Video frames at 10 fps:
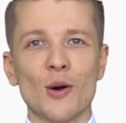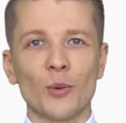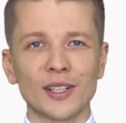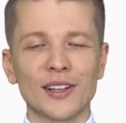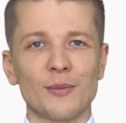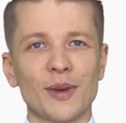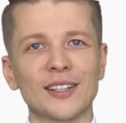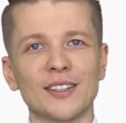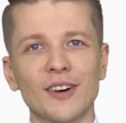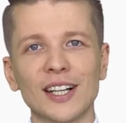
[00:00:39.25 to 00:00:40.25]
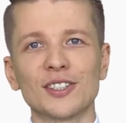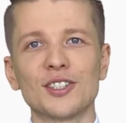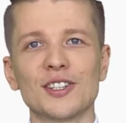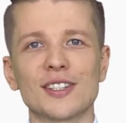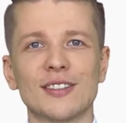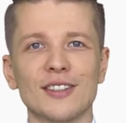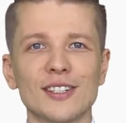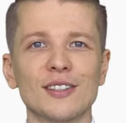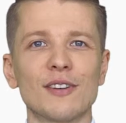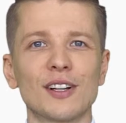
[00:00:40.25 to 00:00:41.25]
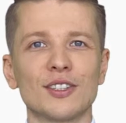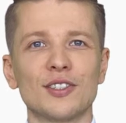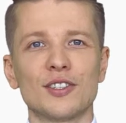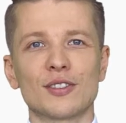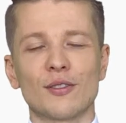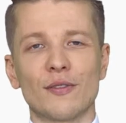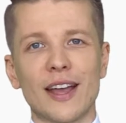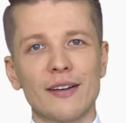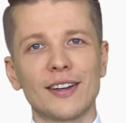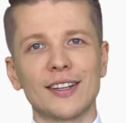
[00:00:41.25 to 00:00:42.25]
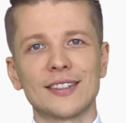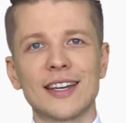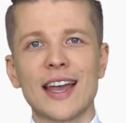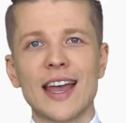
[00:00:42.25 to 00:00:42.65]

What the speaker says: what are the main advantages and disadvantages of having it,